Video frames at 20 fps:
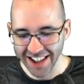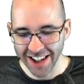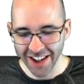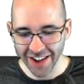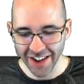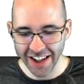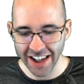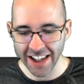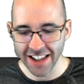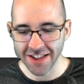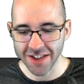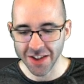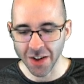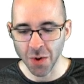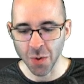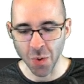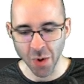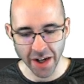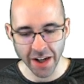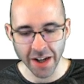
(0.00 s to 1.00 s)
Okay,
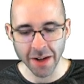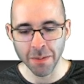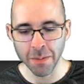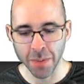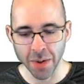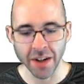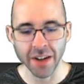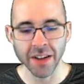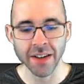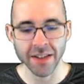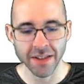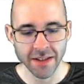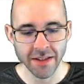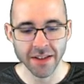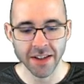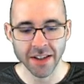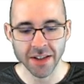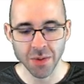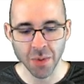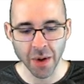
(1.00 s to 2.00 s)
so one input
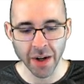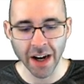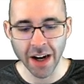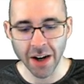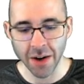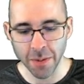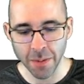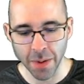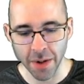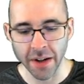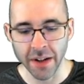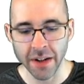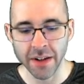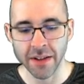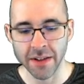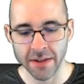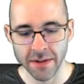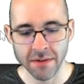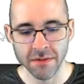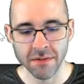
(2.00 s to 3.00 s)
is one output.
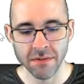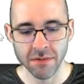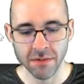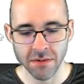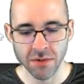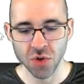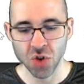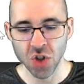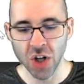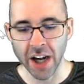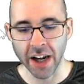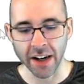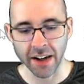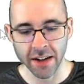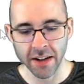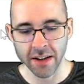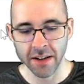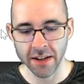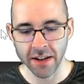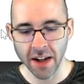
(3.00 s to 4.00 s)

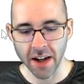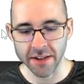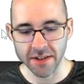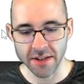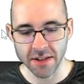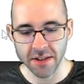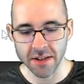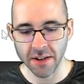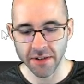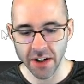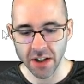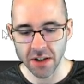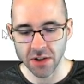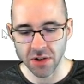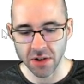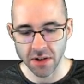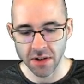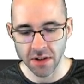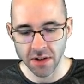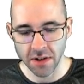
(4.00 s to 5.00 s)
Check. Yeah, this is a
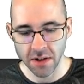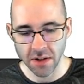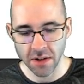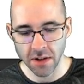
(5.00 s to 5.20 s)
function.